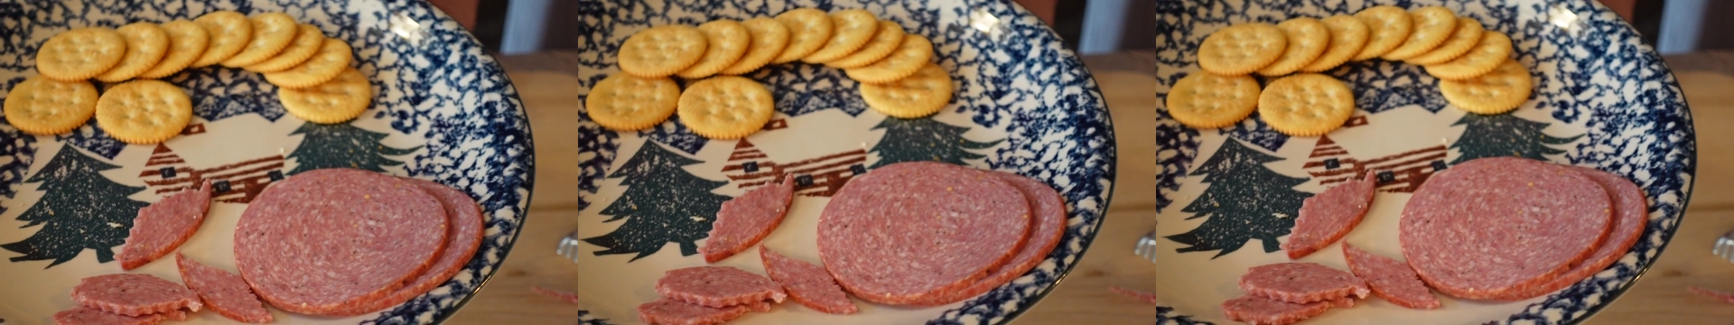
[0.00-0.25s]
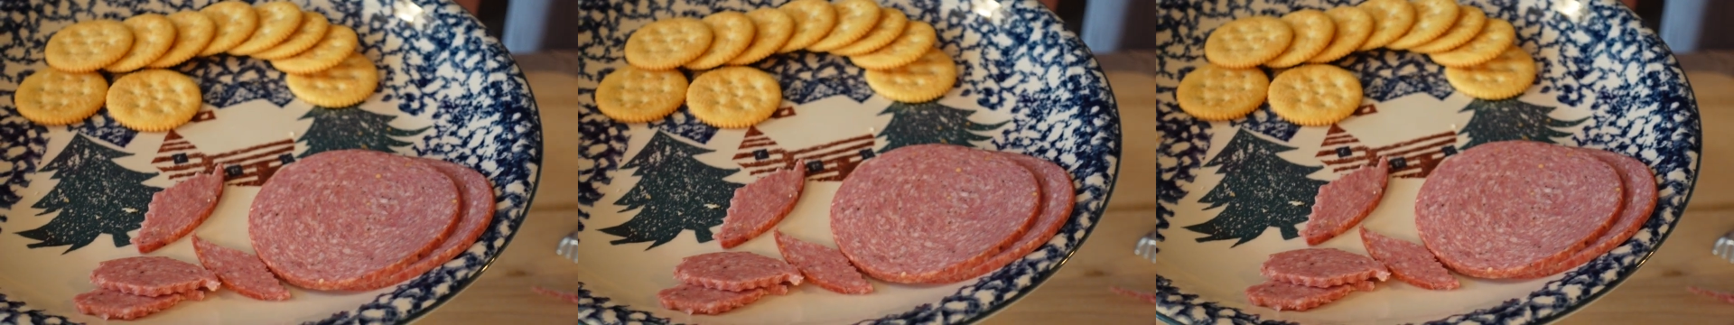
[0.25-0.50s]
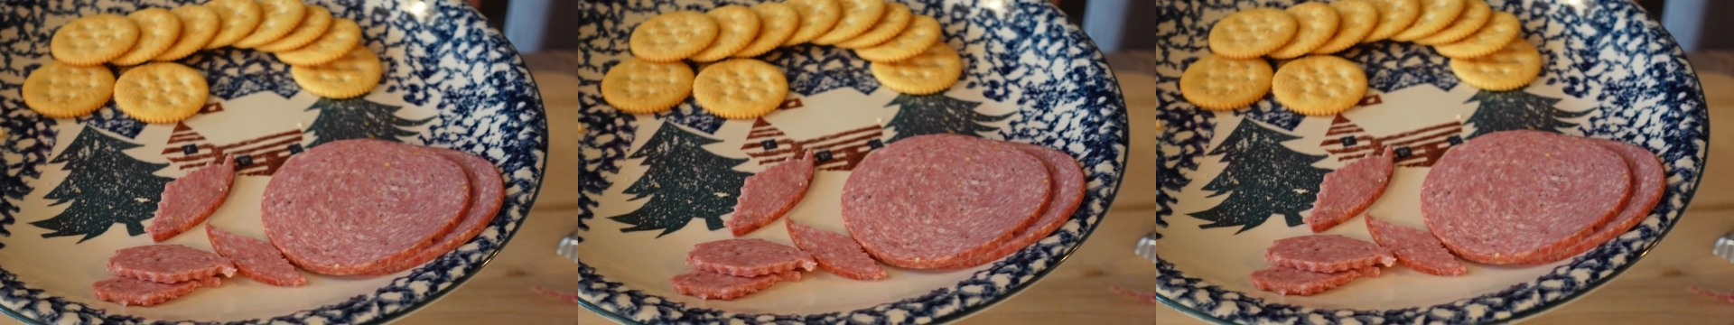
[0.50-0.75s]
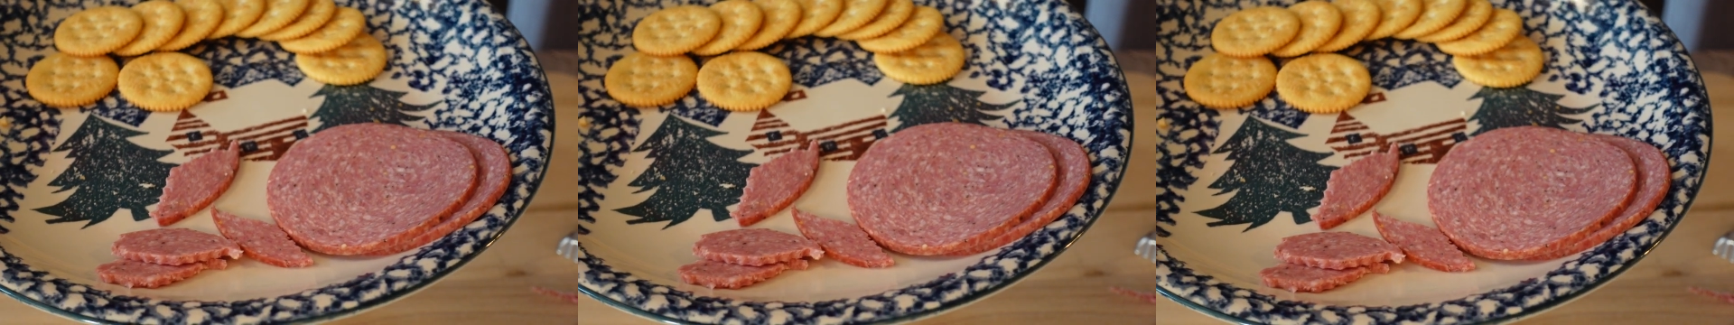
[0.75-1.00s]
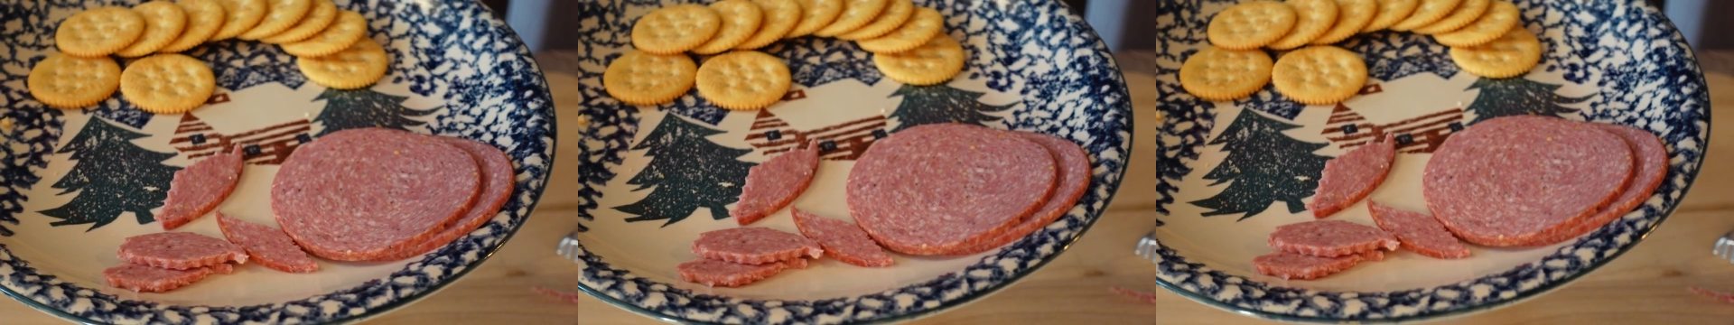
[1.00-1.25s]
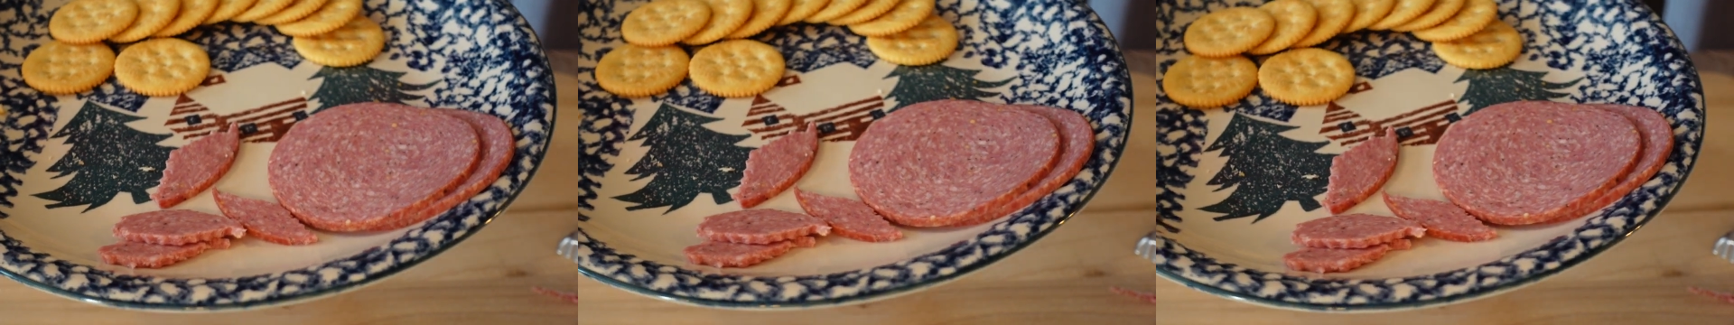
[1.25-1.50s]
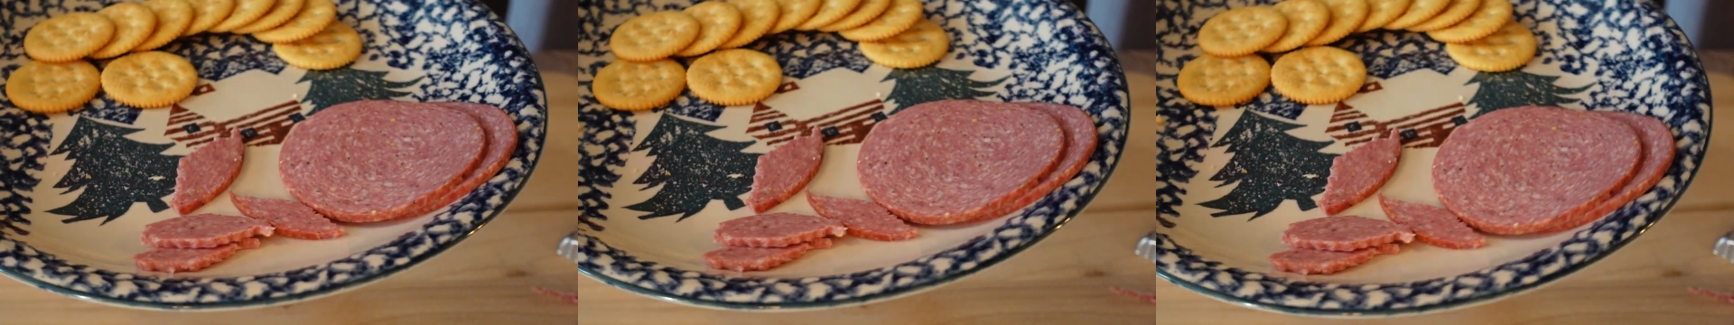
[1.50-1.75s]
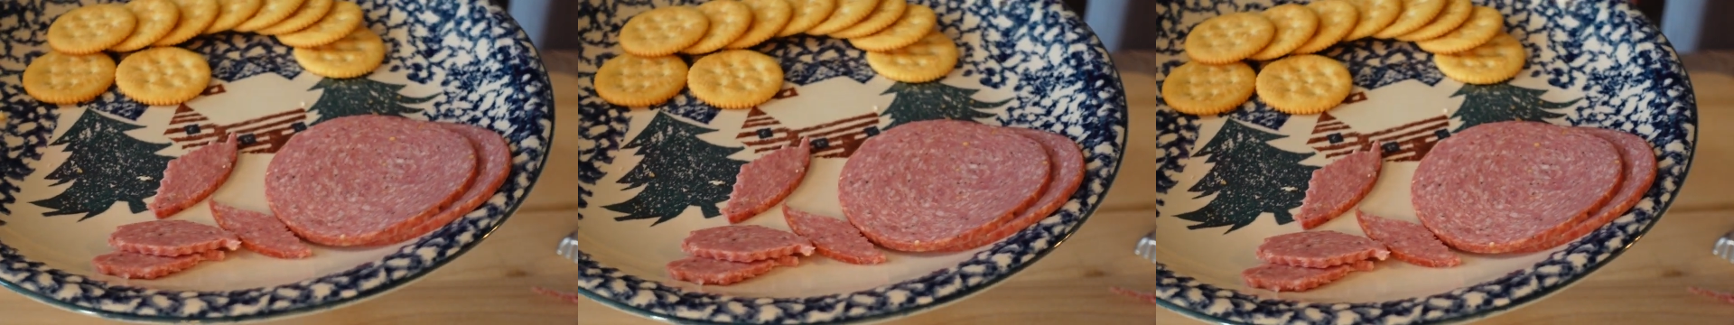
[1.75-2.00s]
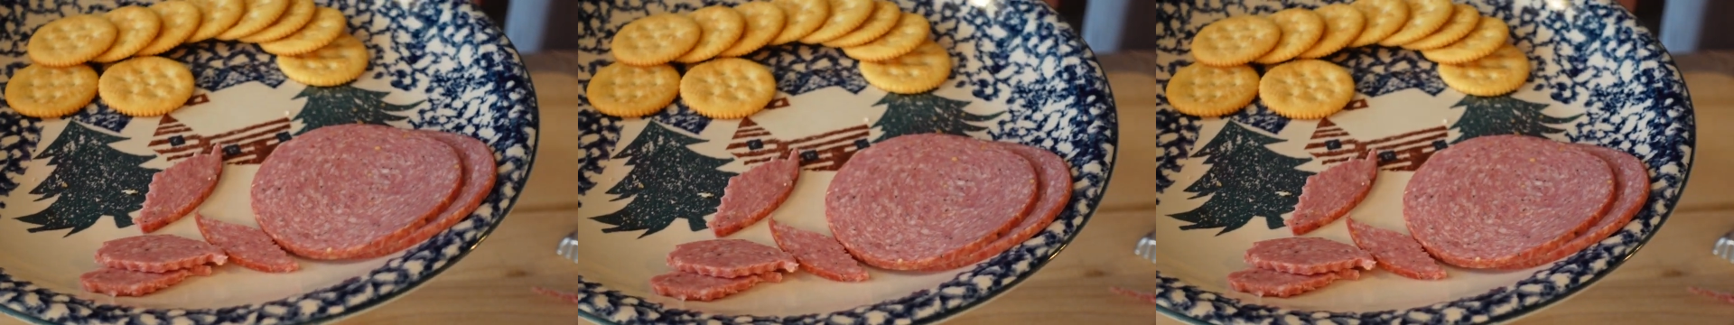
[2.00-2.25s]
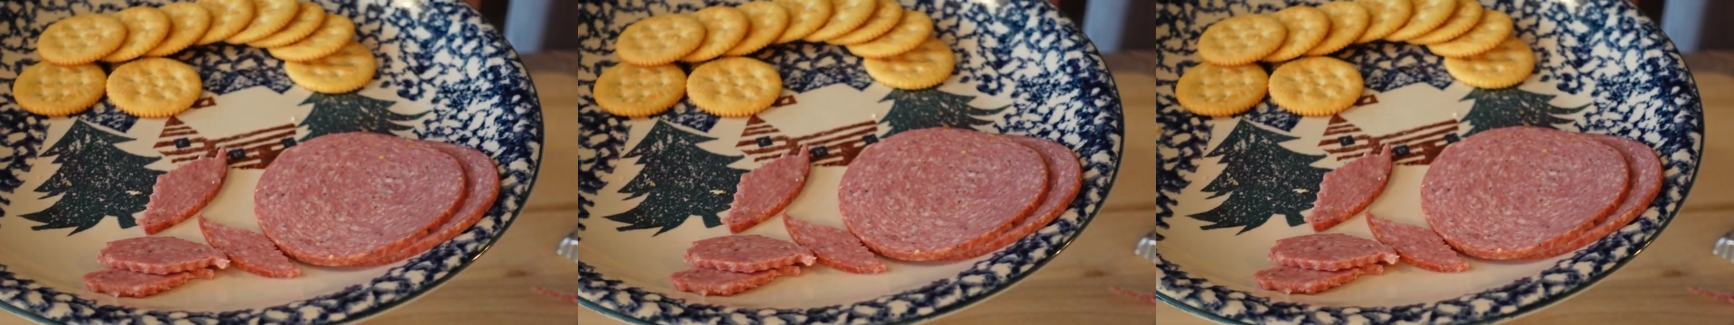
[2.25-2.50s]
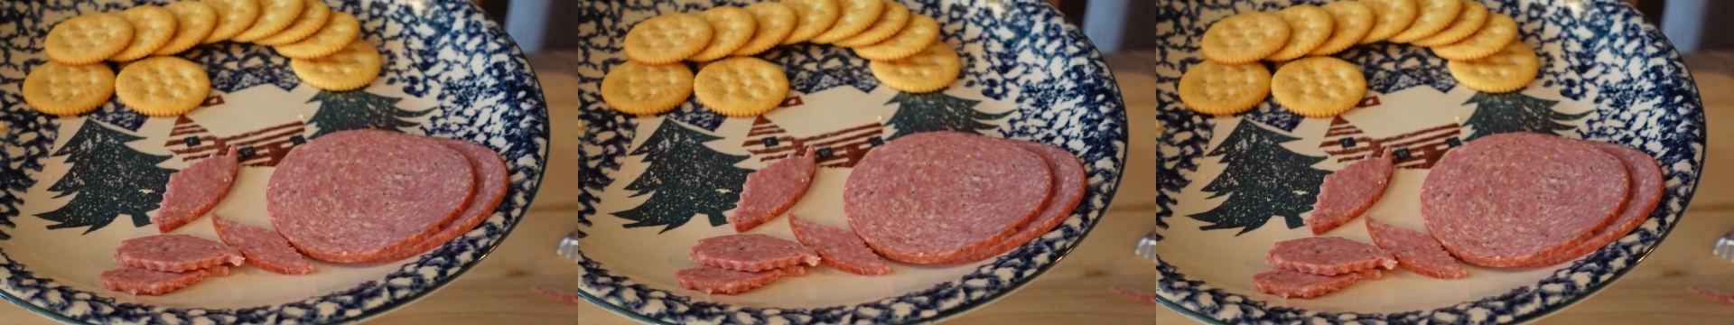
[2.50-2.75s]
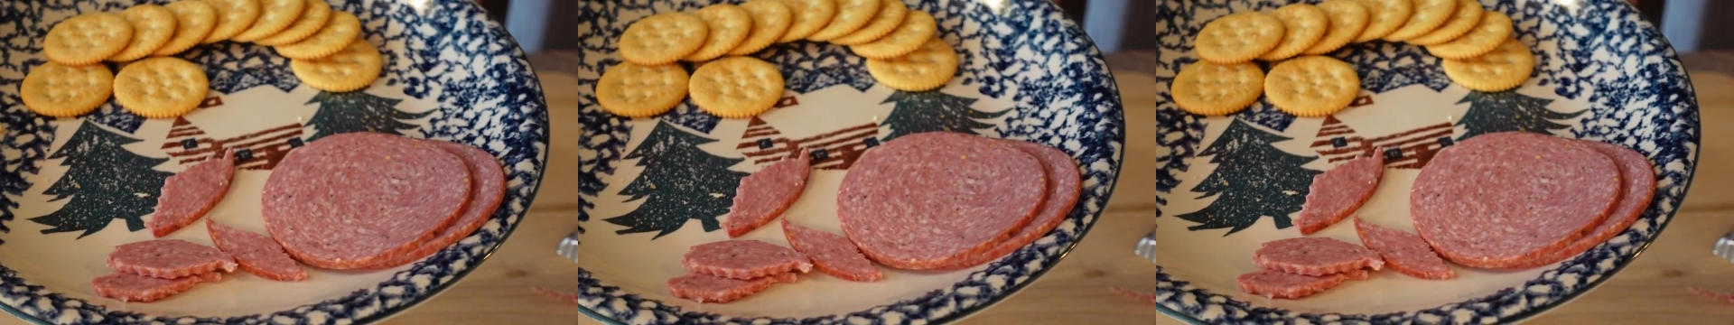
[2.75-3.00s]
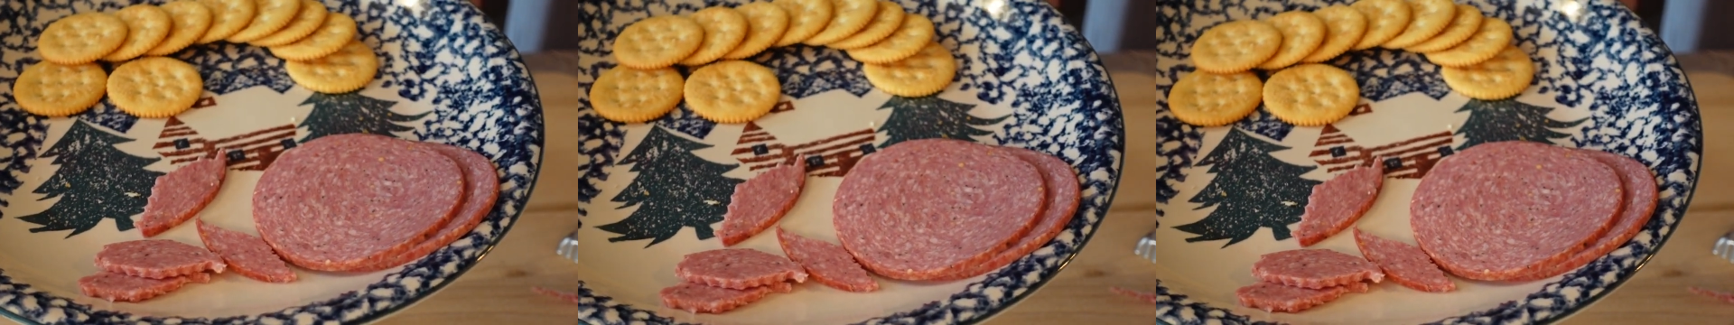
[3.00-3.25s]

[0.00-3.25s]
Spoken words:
No face is visible, so there are no lips to read.